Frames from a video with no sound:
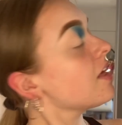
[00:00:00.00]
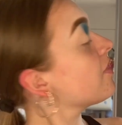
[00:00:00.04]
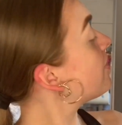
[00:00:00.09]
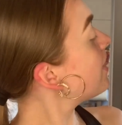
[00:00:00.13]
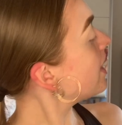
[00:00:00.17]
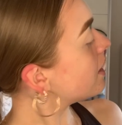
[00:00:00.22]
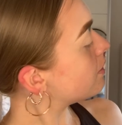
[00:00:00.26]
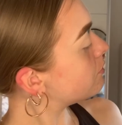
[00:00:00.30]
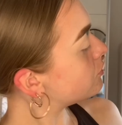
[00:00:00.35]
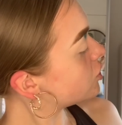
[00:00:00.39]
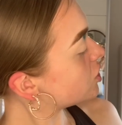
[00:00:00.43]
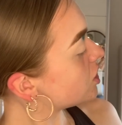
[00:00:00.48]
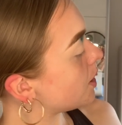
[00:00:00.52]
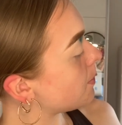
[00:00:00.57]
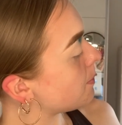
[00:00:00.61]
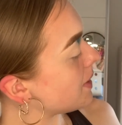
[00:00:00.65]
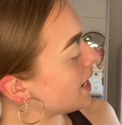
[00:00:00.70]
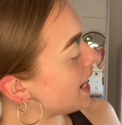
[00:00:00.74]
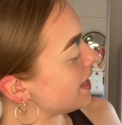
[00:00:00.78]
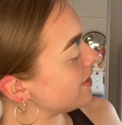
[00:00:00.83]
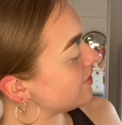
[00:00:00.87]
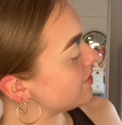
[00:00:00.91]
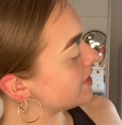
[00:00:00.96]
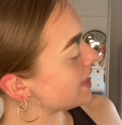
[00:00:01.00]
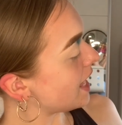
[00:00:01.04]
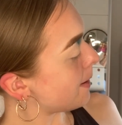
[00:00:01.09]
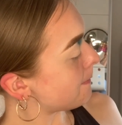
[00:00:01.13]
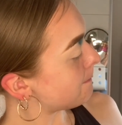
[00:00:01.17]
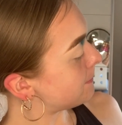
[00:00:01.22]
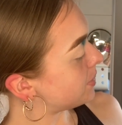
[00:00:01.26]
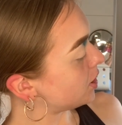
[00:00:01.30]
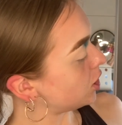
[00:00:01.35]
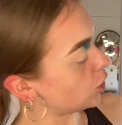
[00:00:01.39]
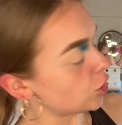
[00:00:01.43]
Then I'm just going to blend
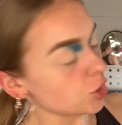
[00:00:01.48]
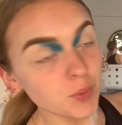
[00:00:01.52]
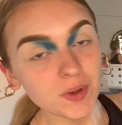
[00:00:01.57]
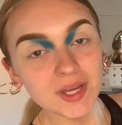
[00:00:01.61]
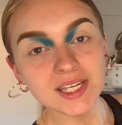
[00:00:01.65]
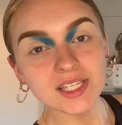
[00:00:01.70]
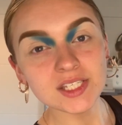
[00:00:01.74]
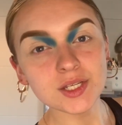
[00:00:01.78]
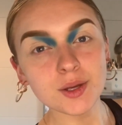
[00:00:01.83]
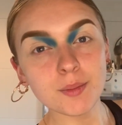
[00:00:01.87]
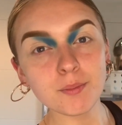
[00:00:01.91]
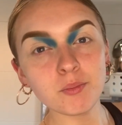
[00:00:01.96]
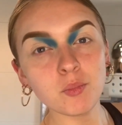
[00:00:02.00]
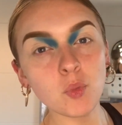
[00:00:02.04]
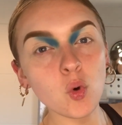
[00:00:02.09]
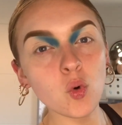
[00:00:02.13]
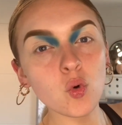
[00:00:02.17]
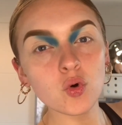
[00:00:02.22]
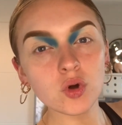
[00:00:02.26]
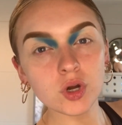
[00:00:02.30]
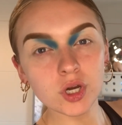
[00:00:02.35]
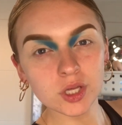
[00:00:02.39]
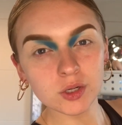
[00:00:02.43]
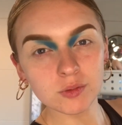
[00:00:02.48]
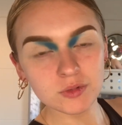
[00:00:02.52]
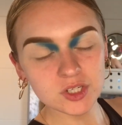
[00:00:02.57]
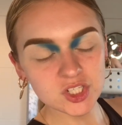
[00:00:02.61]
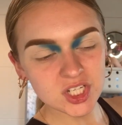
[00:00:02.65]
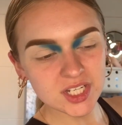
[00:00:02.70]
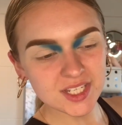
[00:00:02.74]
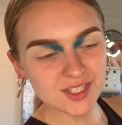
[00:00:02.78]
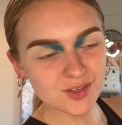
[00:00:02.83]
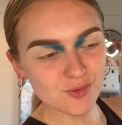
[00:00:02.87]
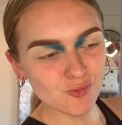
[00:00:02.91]
that blue into Morgan, which
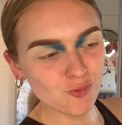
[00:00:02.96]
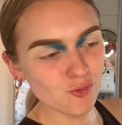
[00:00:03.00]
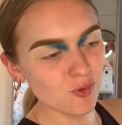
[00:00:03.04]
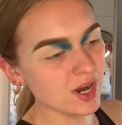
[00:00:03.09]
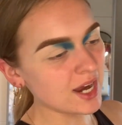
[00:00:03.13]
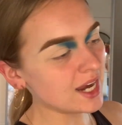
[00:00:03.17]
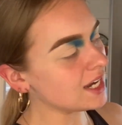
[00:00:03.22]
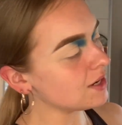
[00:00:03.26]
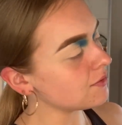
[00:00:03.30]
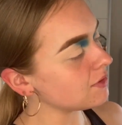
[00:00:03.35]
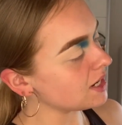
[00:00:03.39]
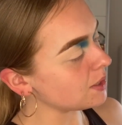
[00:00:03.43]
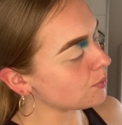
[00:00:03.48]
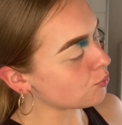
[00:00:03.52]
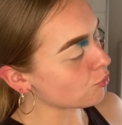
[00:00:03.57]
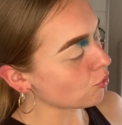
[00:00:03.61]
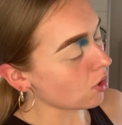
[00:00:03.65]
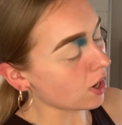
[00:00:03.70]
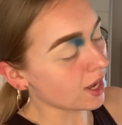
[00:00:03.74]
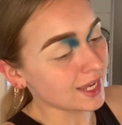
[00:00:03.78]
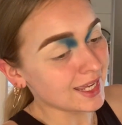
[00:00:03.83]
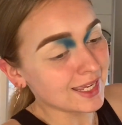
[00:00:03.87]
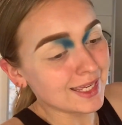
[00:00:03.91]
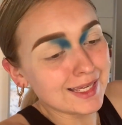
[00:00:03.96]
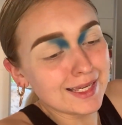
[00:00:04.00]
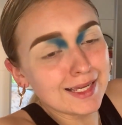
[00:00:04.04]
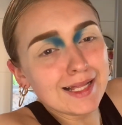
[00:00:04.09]
is the really, really bright